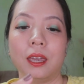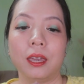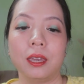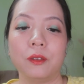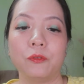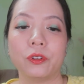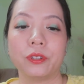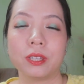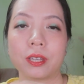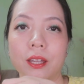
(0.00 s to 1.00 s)
And for
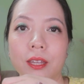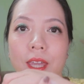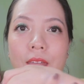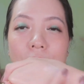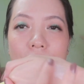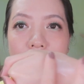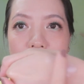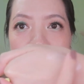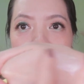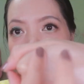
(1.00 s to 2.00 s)
this color
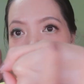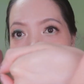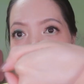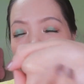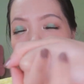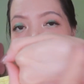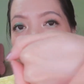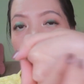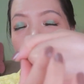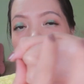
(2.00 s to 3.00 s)
enlighten, it comes with a
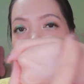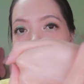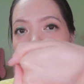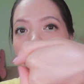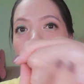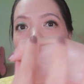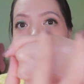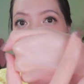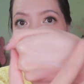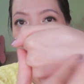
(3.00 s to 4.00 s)
pearl champagne color
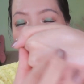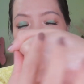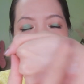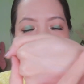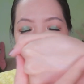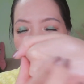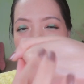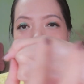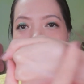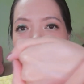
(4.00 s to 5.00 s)
base, and recently
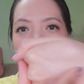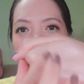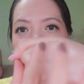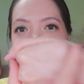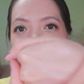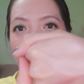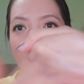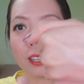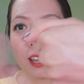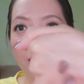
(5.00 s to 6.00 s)
I'm very into this
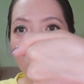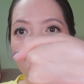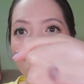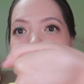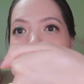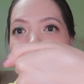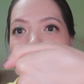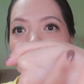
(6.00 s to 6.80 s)
color for my